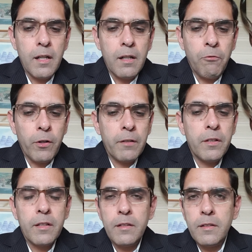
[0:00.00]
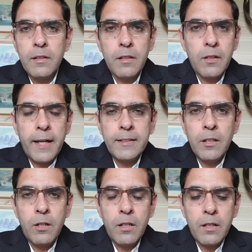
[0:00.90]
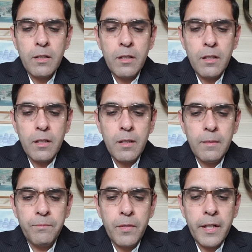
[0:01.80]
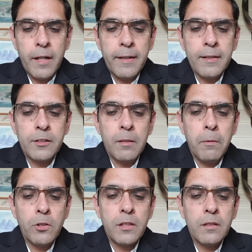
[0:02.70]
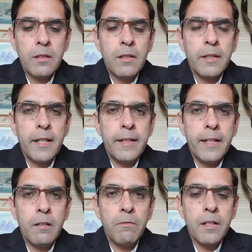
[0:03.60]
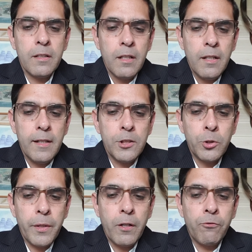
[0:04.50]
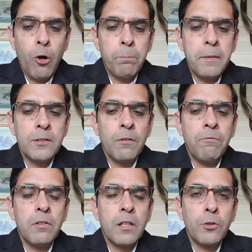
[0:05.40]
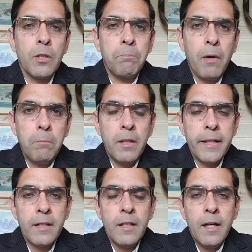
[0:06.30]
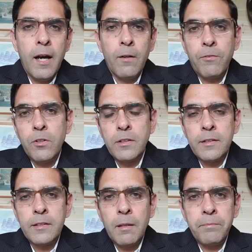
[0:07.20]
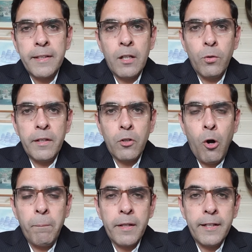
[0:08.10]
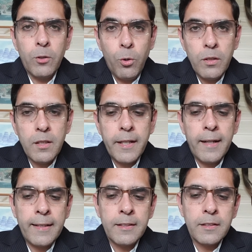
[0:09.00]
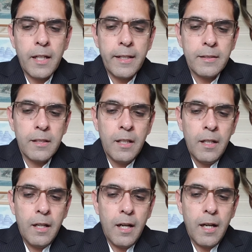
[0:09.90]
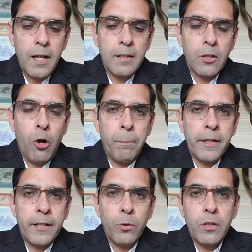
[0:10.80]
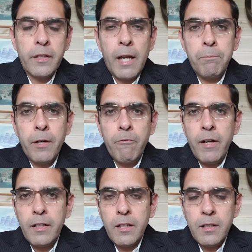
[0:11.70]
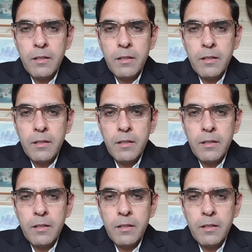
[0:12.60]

whatever the rights are regarding distribution, they deal with issuing of copies of work to the public. And of course, this is something that only the copyright owner can exercise, and the copyright owner can prevent